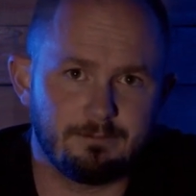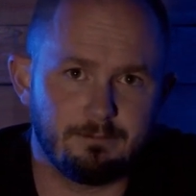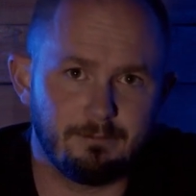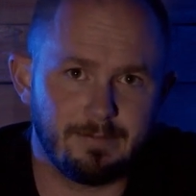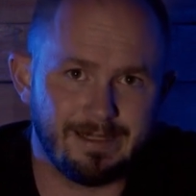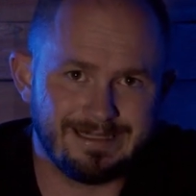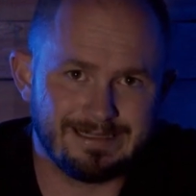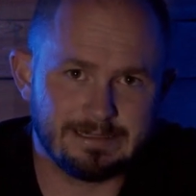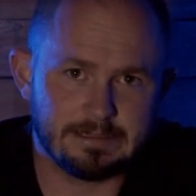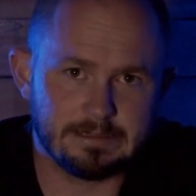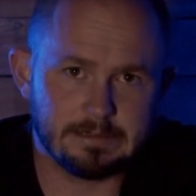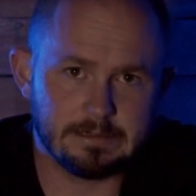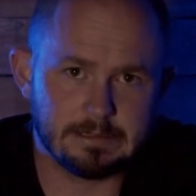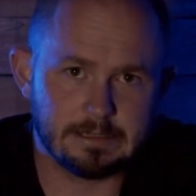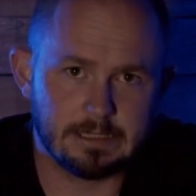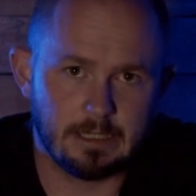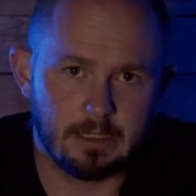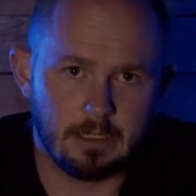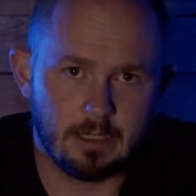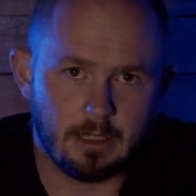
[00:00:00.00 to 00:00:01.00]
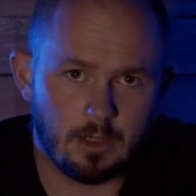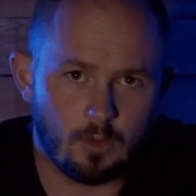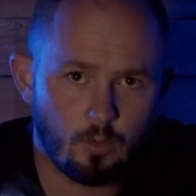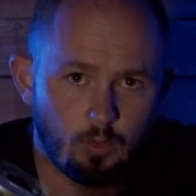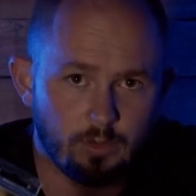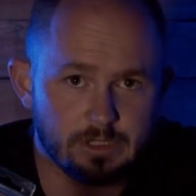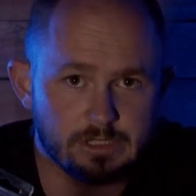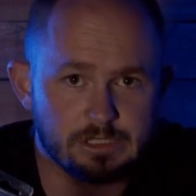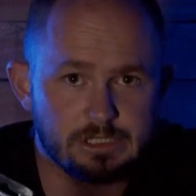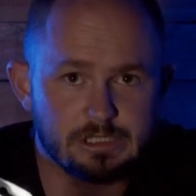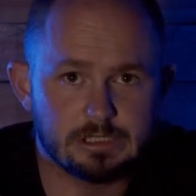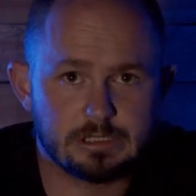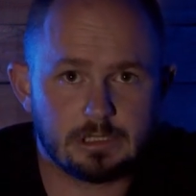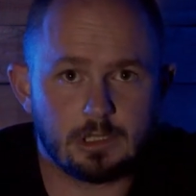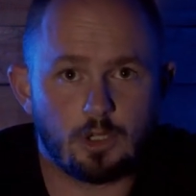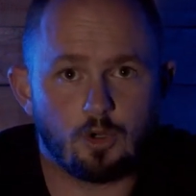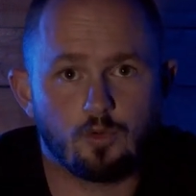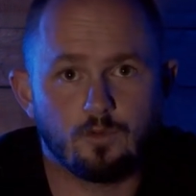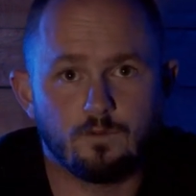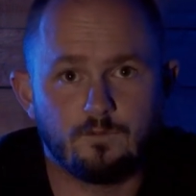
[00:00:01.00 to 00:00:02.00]
meters with a
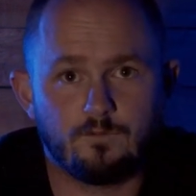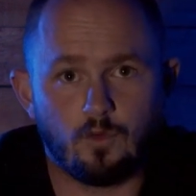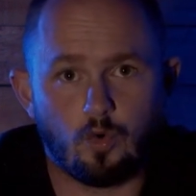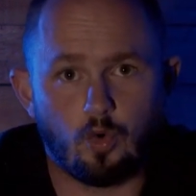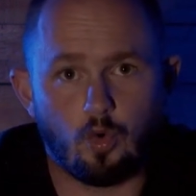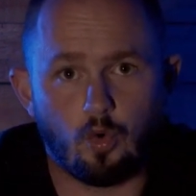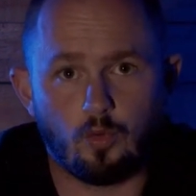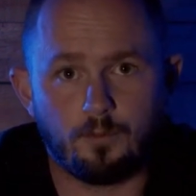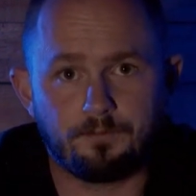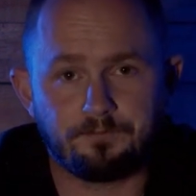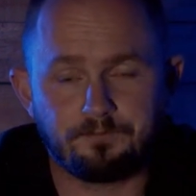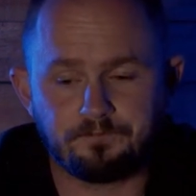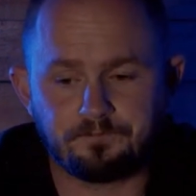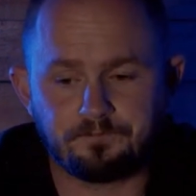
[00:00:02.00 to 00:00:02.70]
slow fall.